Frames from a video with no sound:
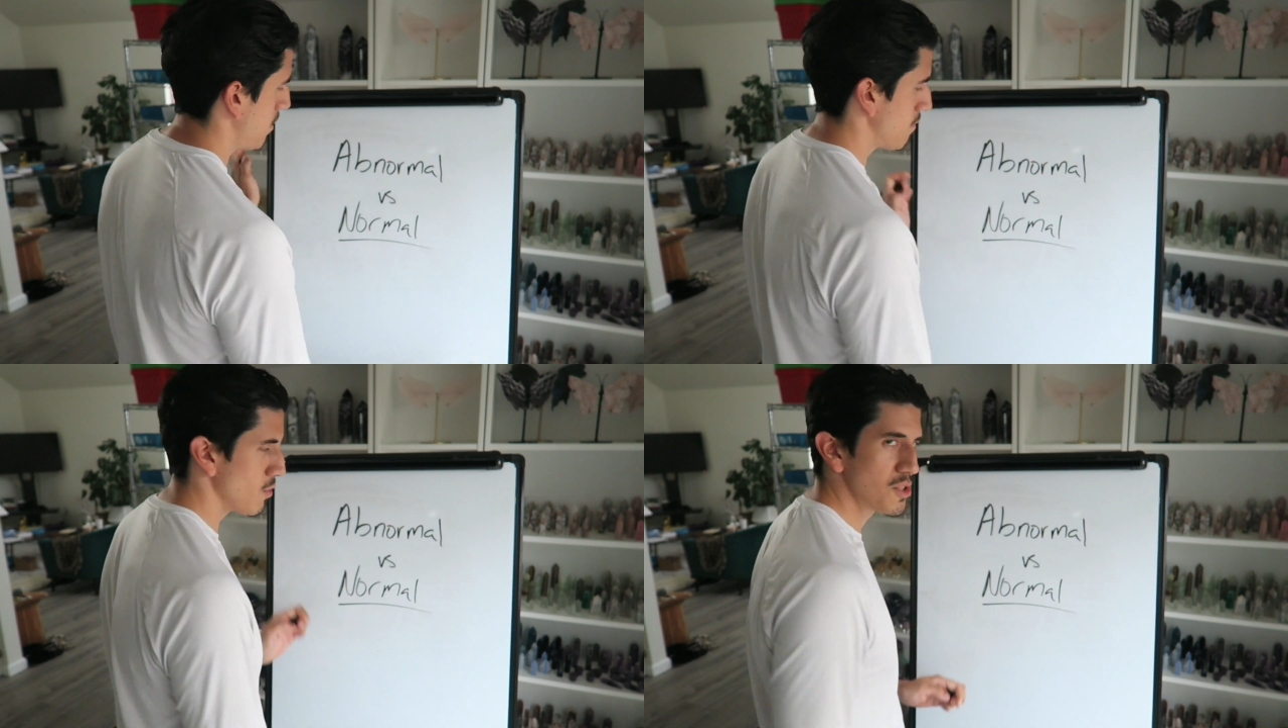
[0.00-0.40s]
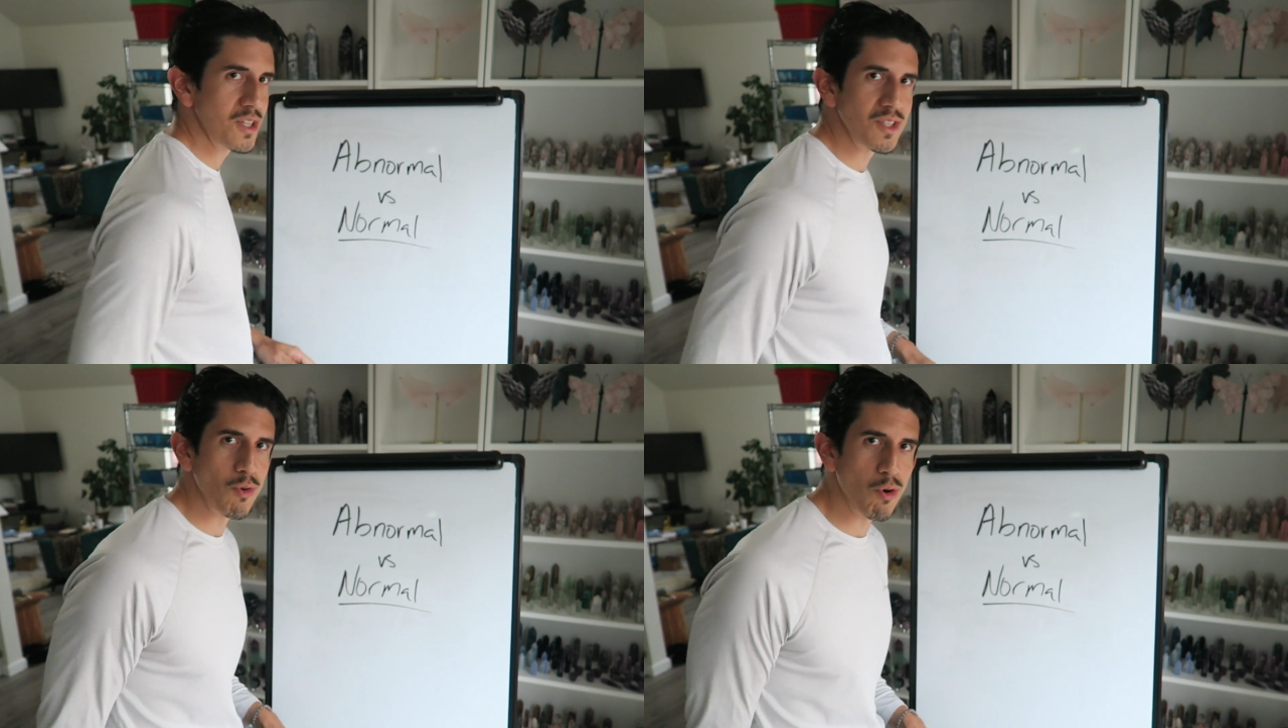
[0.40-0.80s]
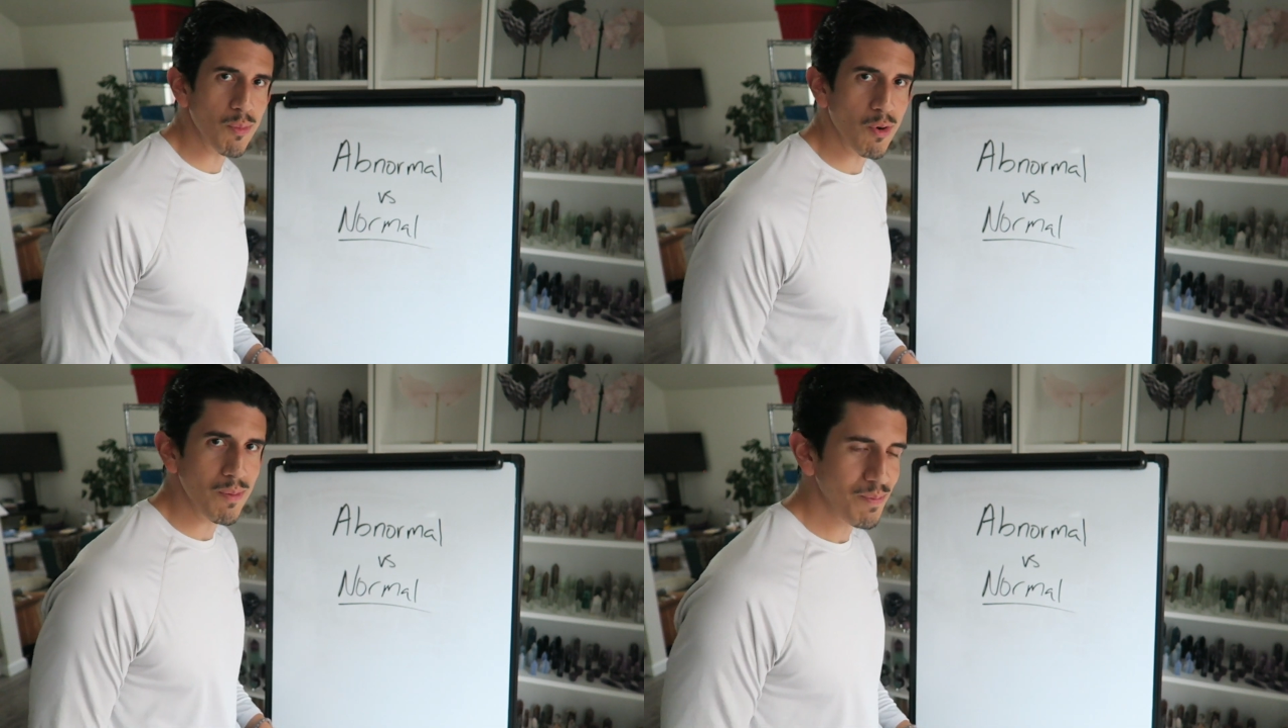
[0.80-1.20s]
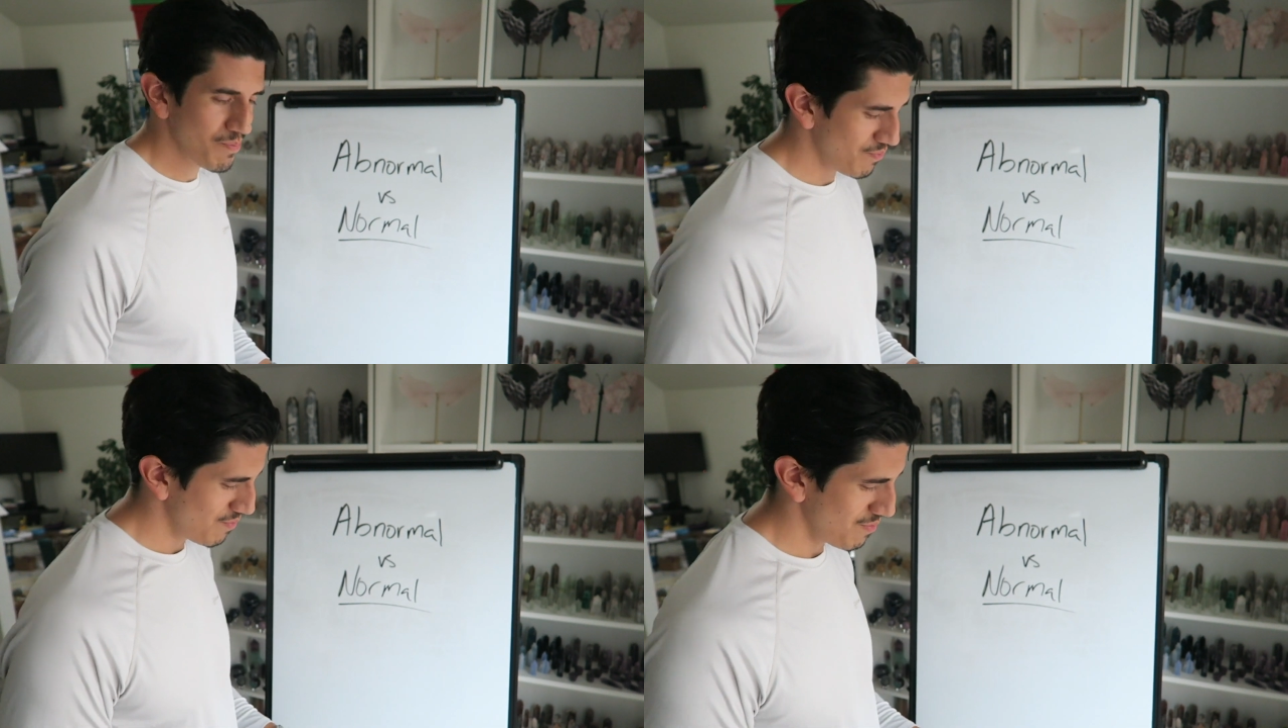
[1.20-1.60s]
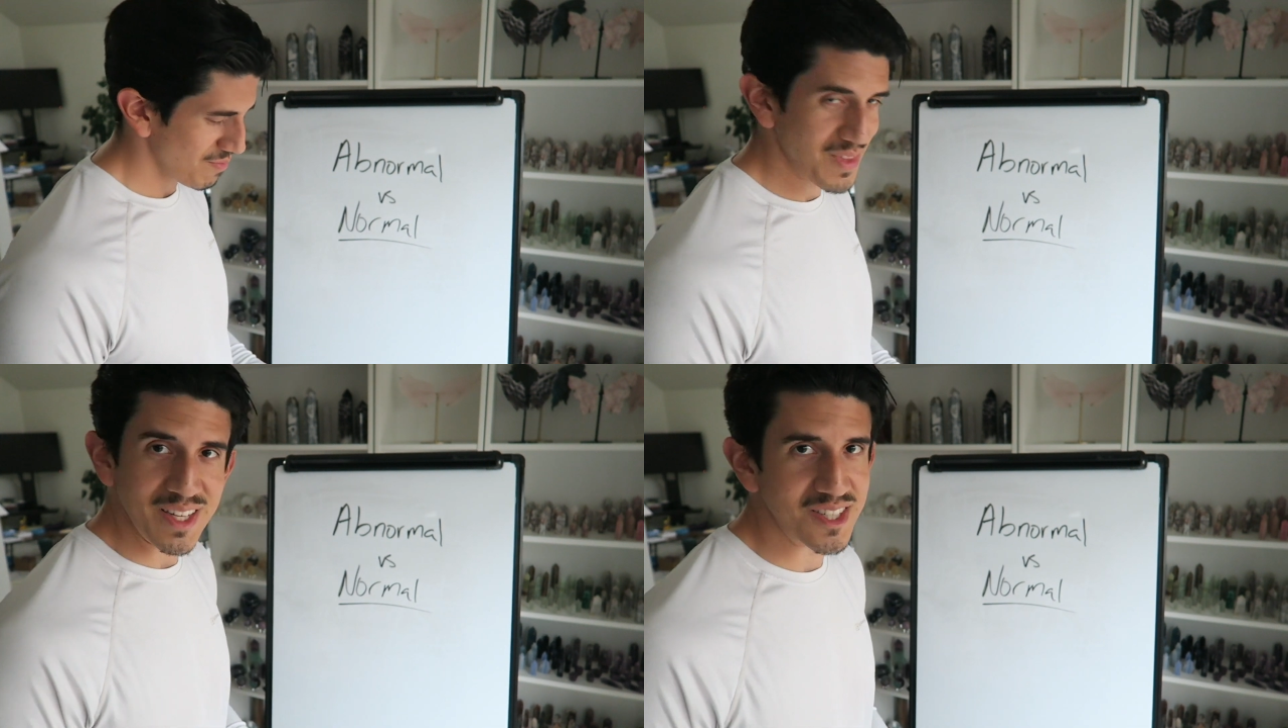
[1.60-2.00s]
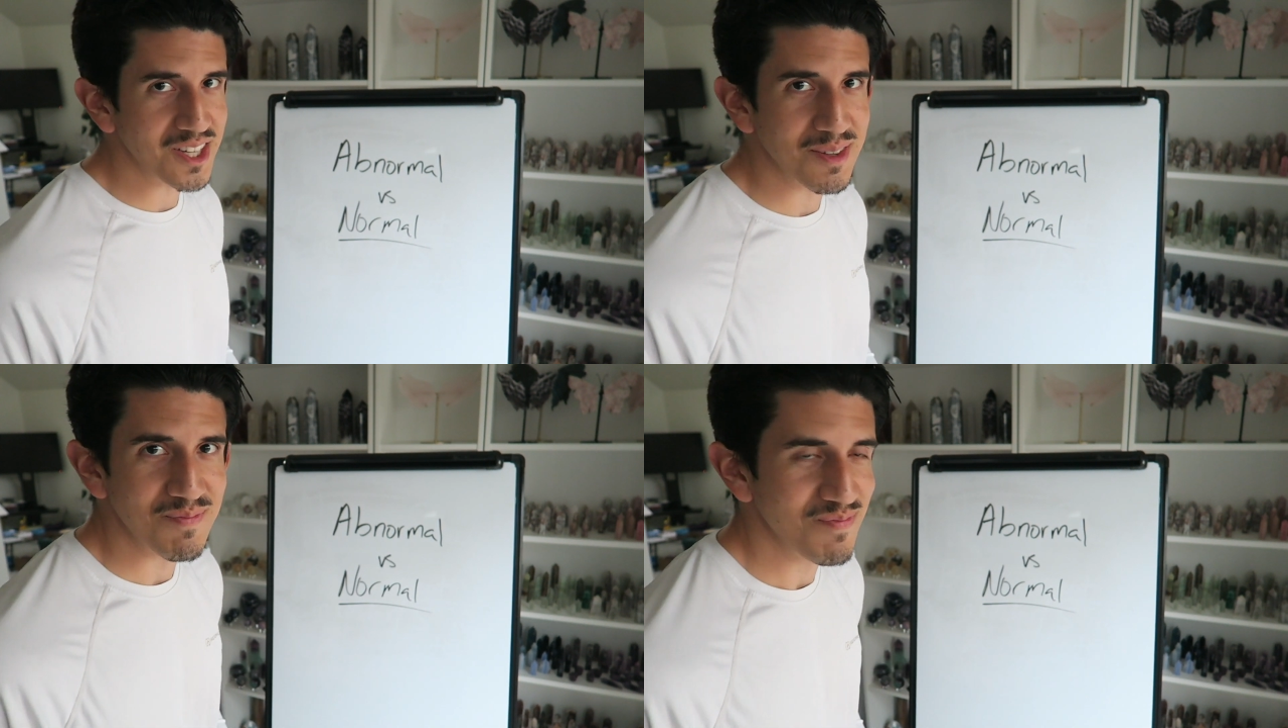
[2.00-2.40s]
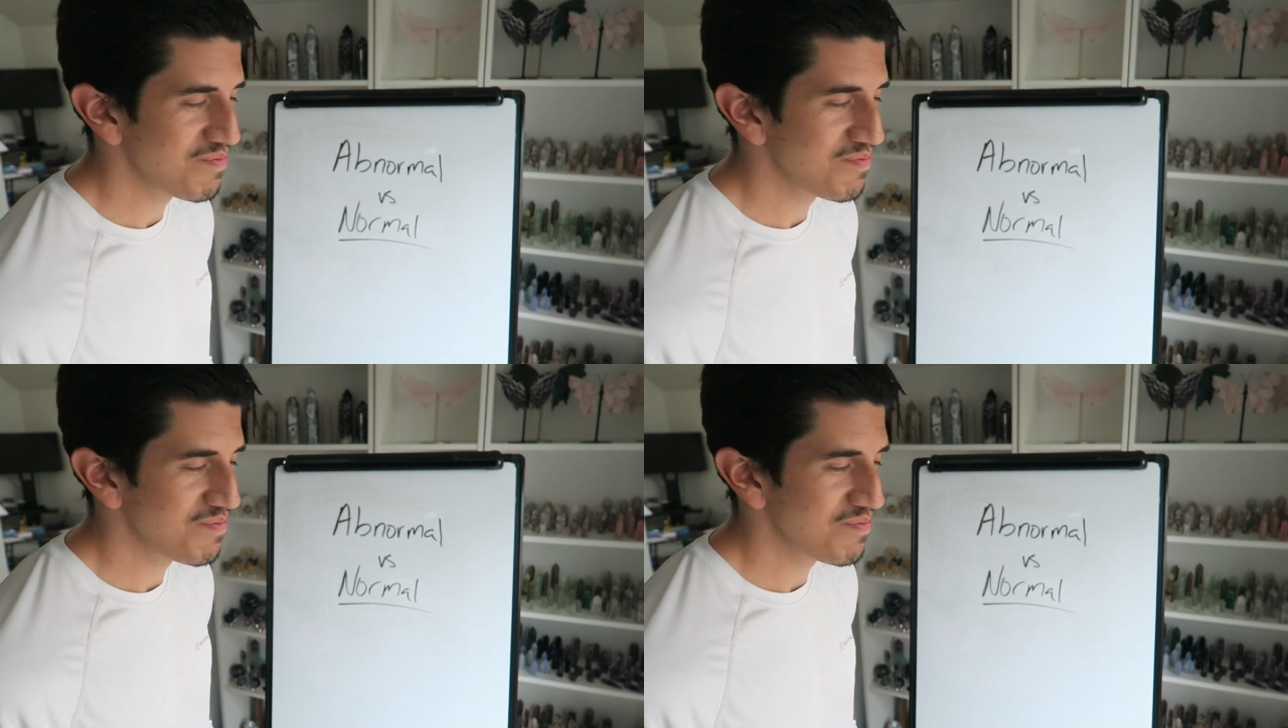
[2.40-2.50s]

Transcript: versus normal. That's it.